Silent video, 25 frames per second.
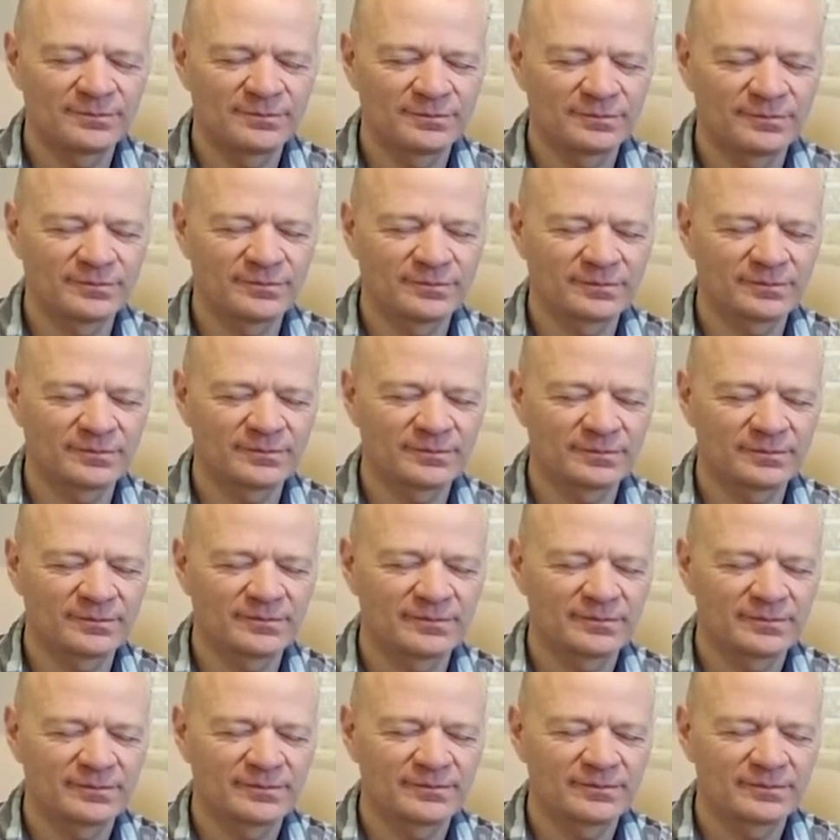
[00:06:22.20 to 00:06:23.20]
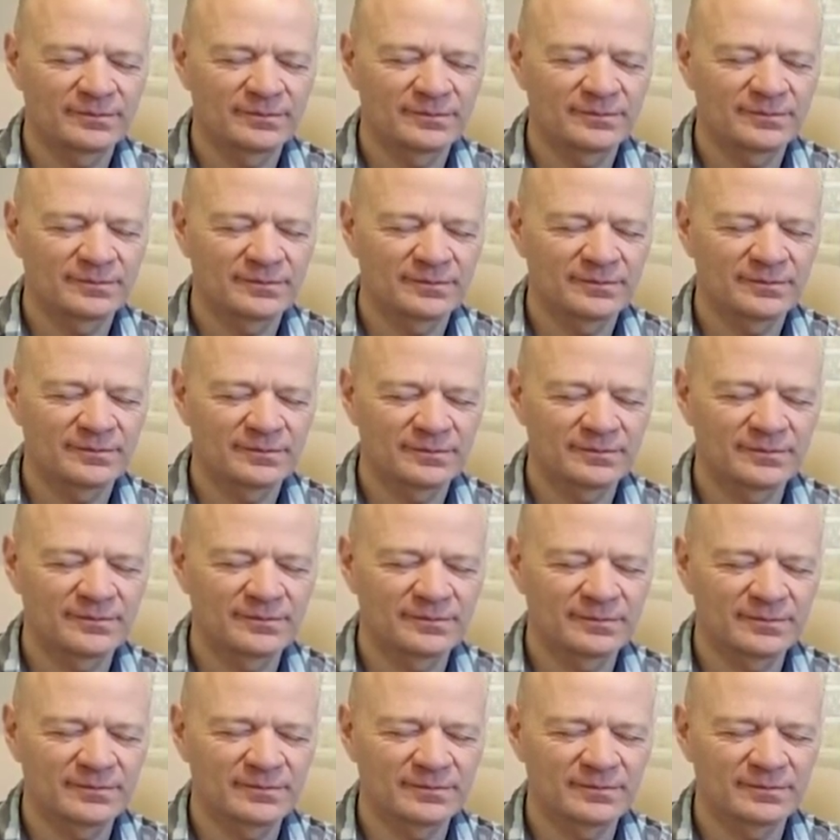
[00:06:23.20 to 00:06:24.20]

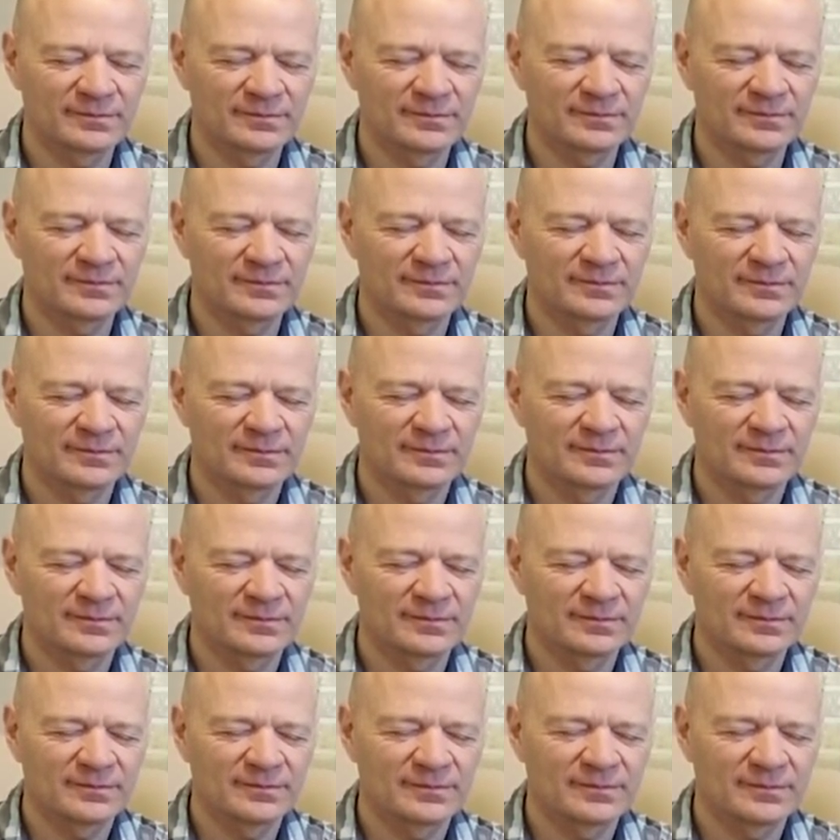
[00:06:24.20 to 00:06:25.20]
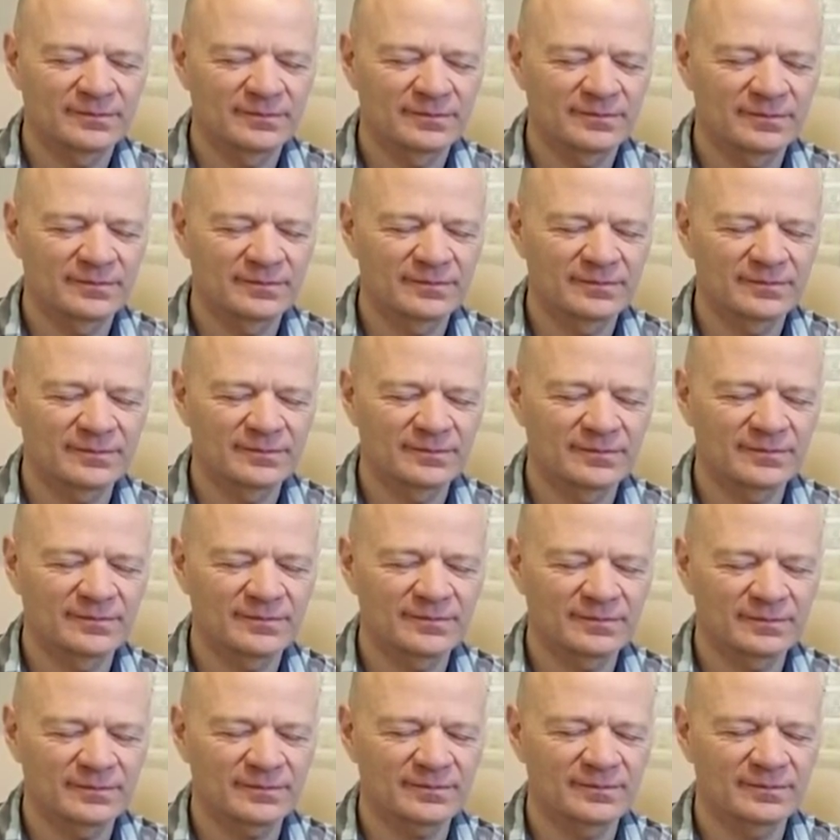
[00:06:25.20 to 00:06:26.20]

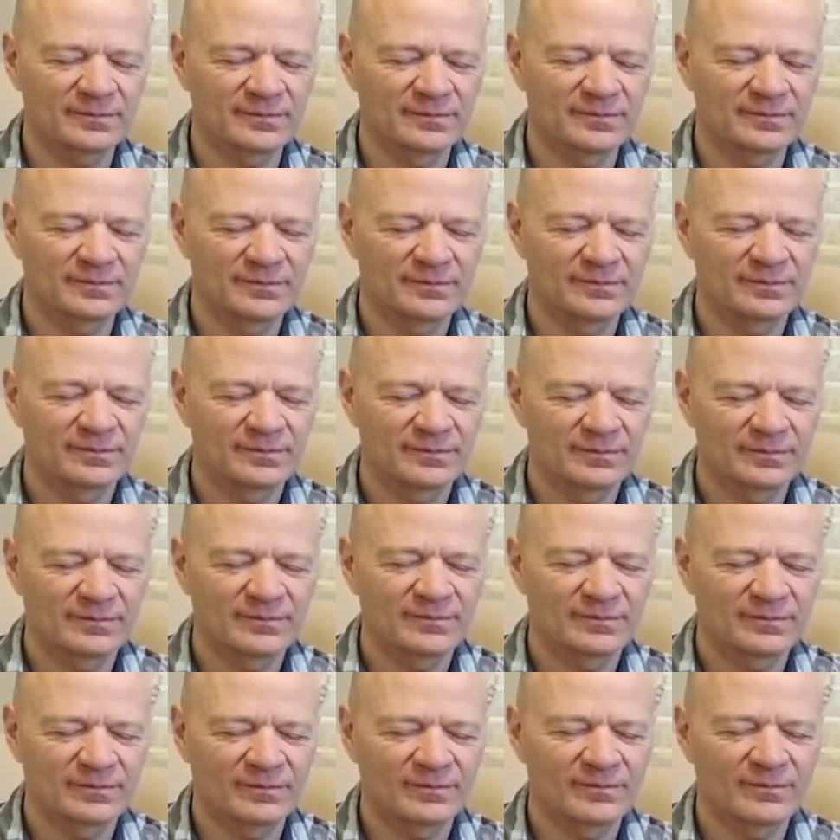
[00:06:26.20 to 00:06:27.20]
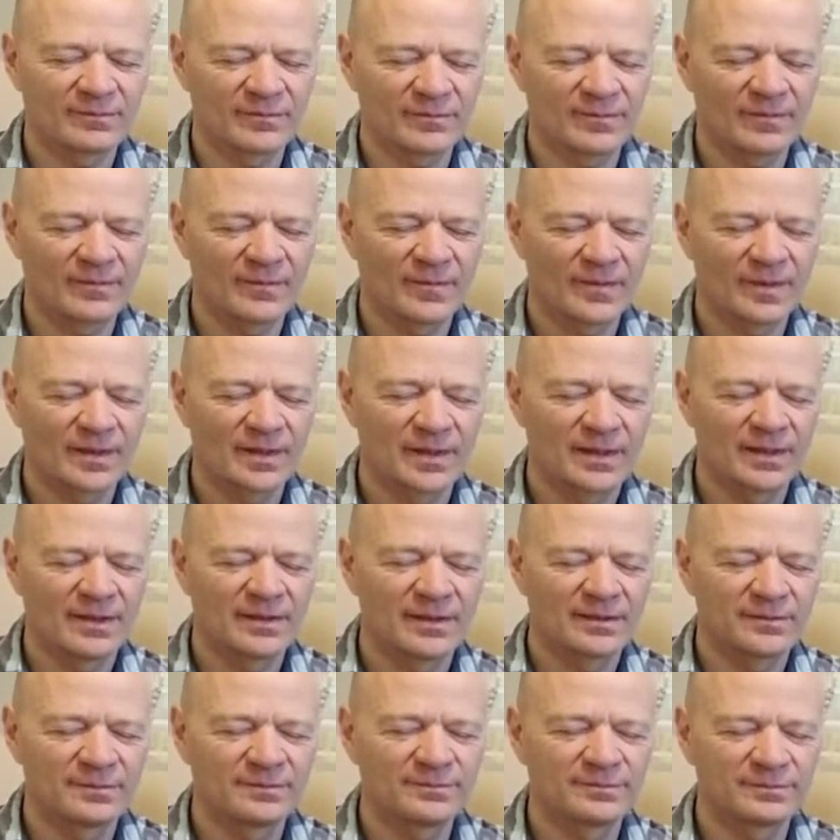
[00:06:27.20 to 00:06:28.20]

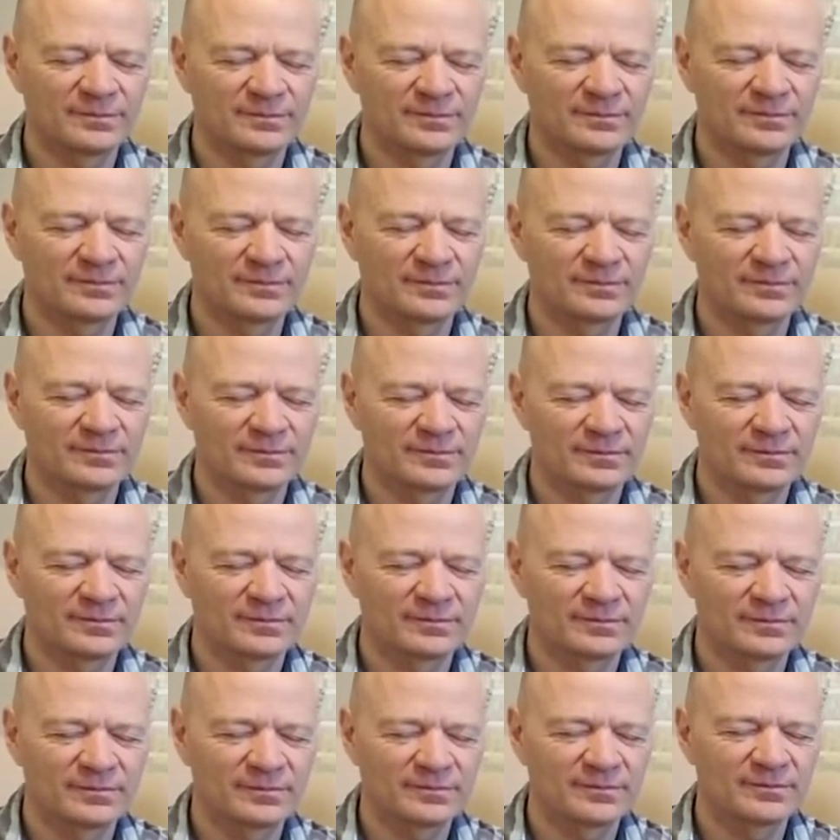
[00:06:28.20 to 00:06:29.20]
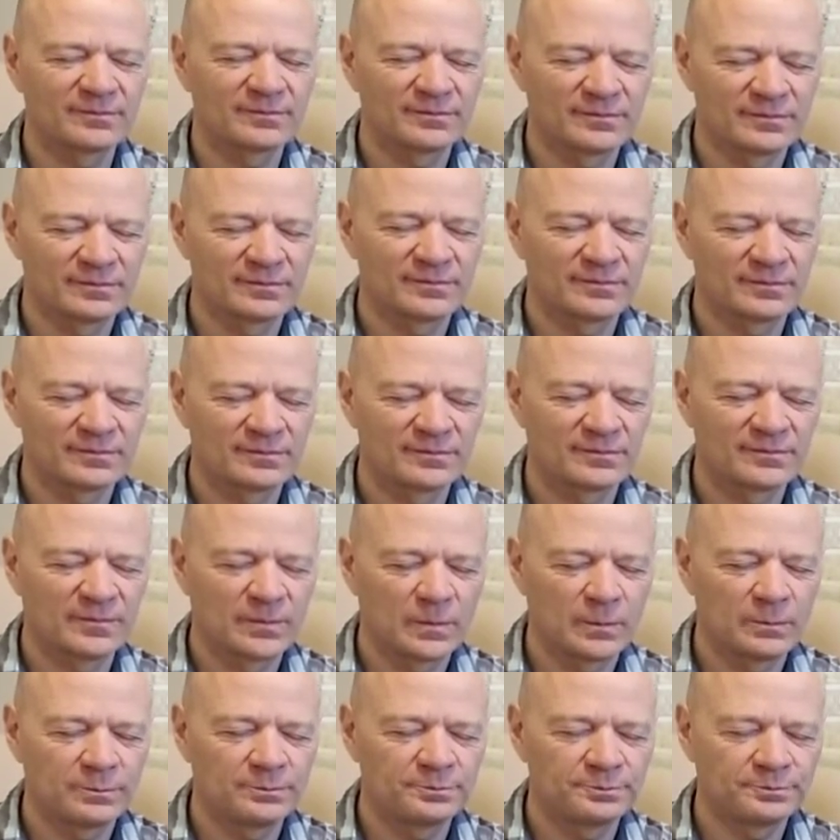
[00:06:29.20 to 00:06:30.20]
(not speaking)